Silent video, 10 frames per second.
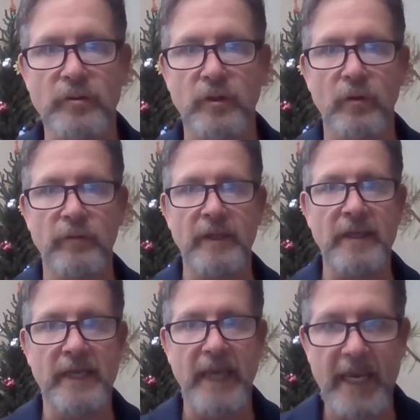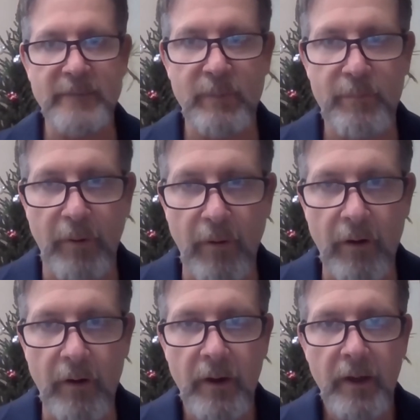So the engagement
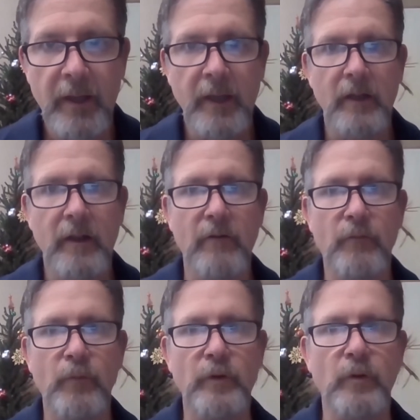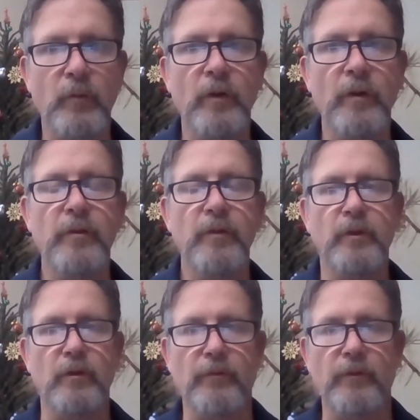part of when you're with
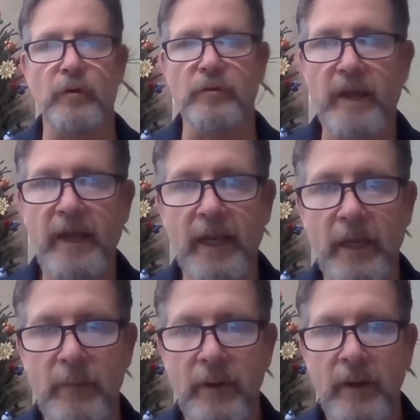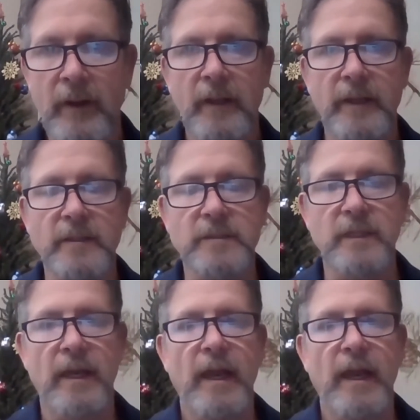your team is